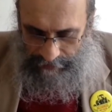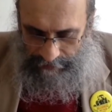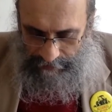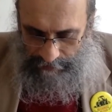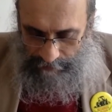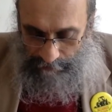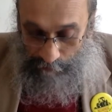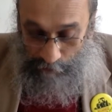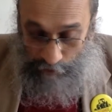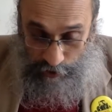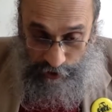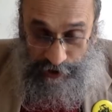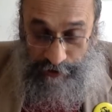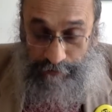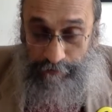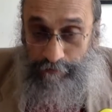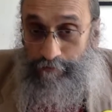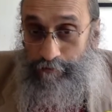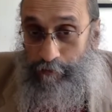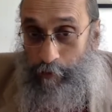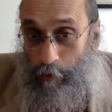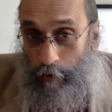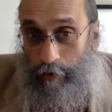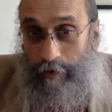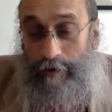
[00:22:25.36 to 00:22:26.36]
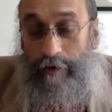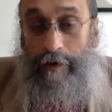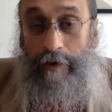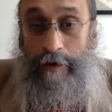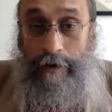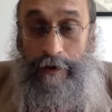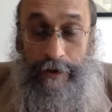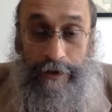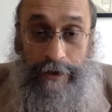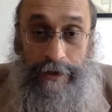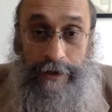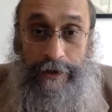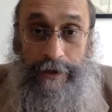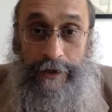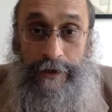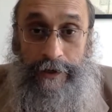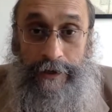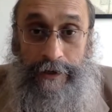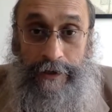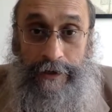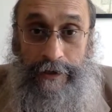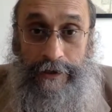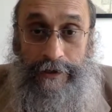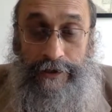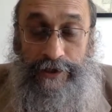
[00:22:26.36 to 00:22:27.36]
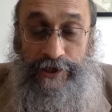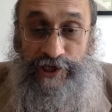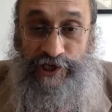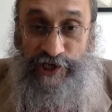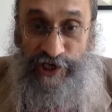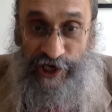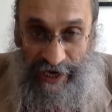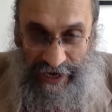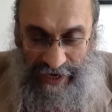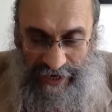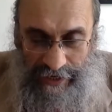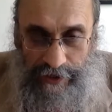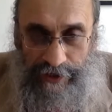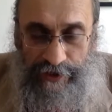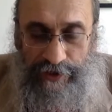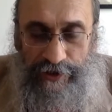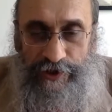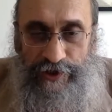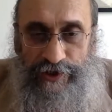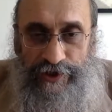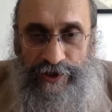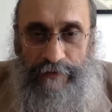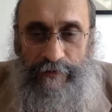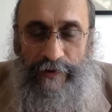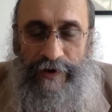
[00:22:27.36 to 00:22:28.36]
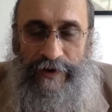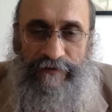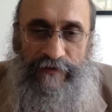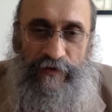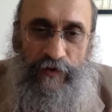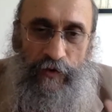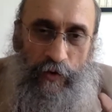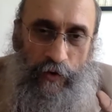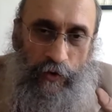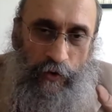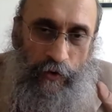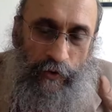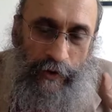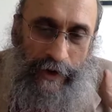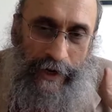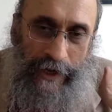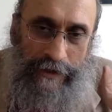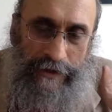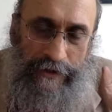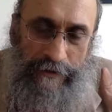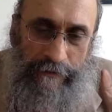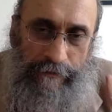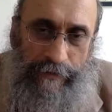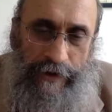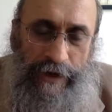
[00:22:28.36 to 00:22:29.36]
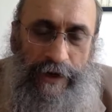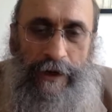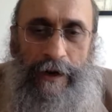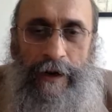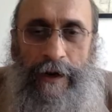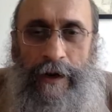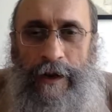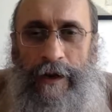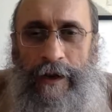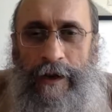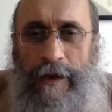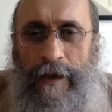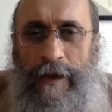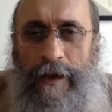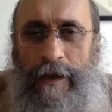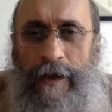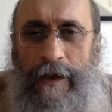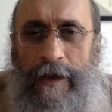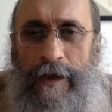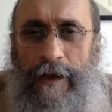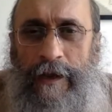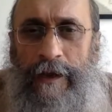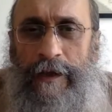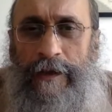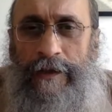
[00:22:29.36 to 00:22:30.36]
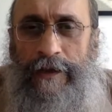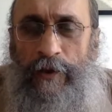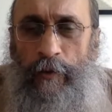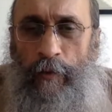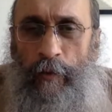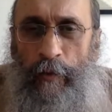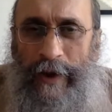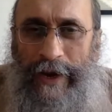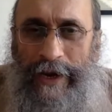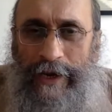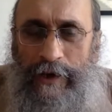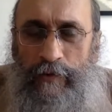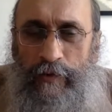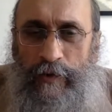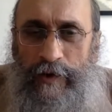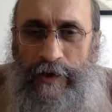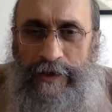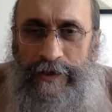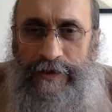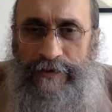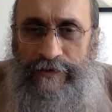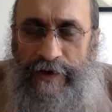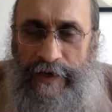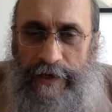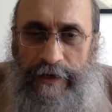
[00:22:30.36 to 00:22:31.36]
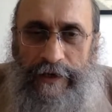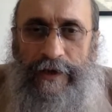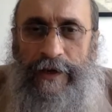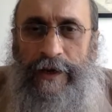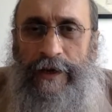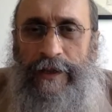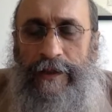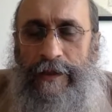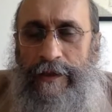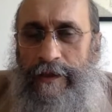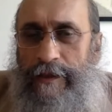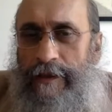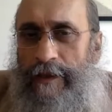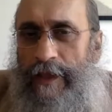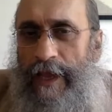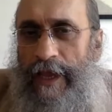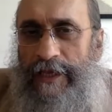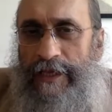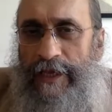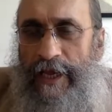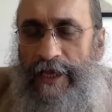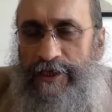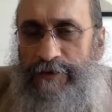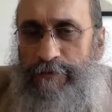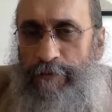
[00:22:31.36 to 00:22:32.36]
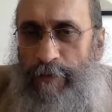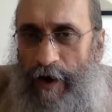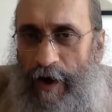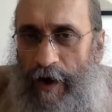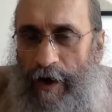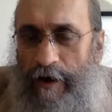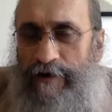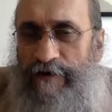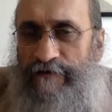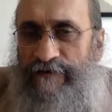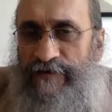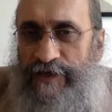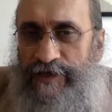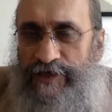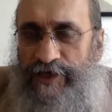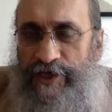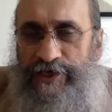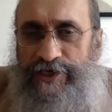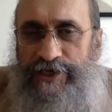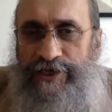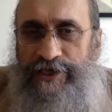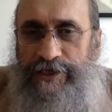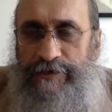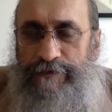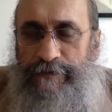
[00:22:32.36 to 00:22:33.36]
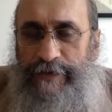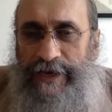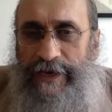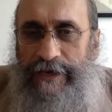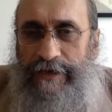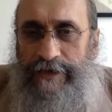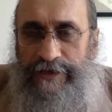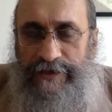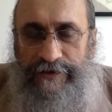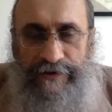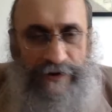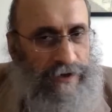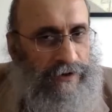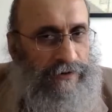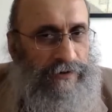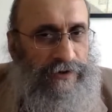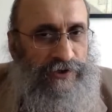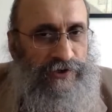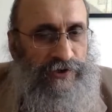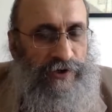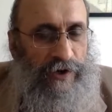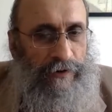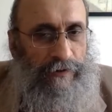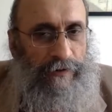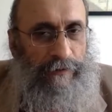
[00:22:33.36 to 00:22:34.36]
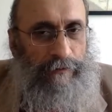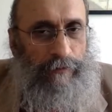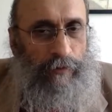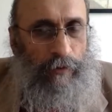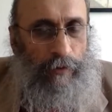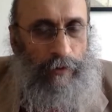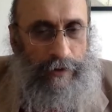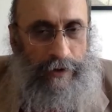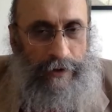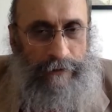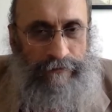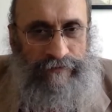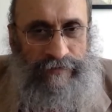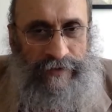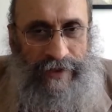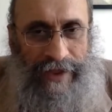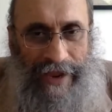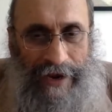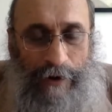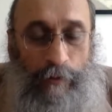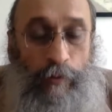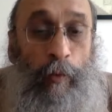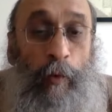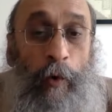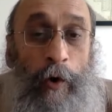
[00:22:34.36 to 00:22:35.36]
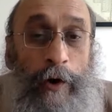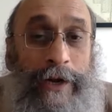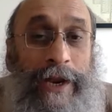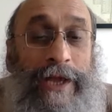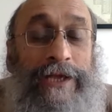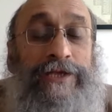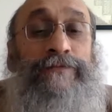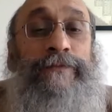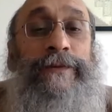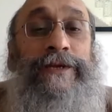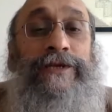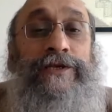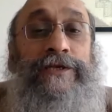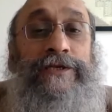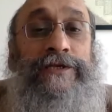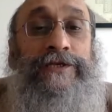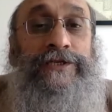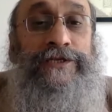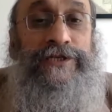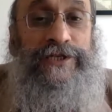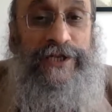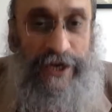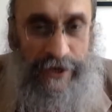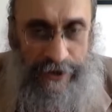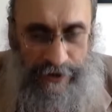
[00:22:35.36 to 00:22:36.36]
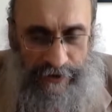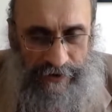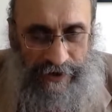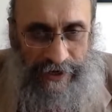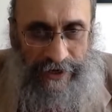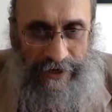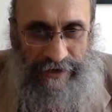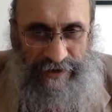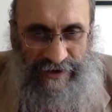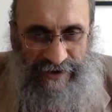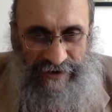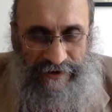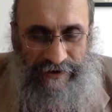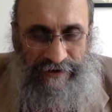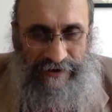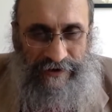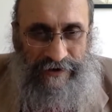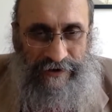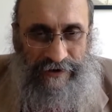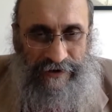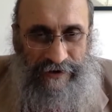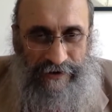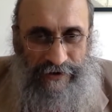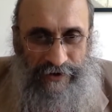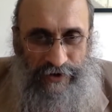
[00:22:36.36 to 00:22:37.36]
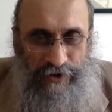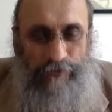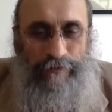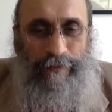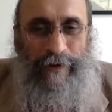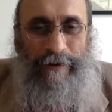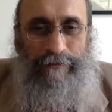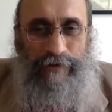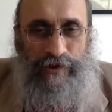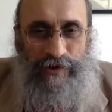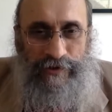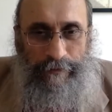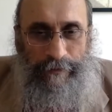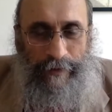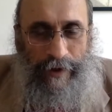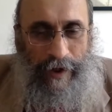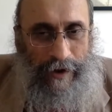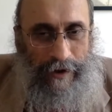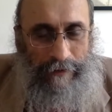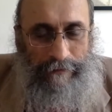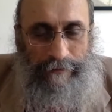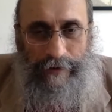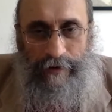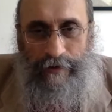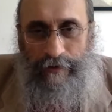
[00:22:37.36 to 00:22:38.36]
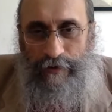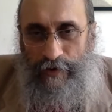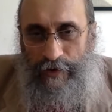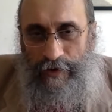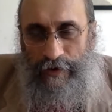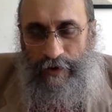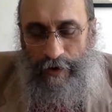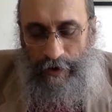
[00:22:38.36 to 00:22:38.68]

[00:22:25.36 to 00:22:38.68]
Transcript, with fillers: The most important change, if you look at the bill the way it was written in, as part of the Justice B. N. Sri Krishna report, and what has been circulated to members of parliament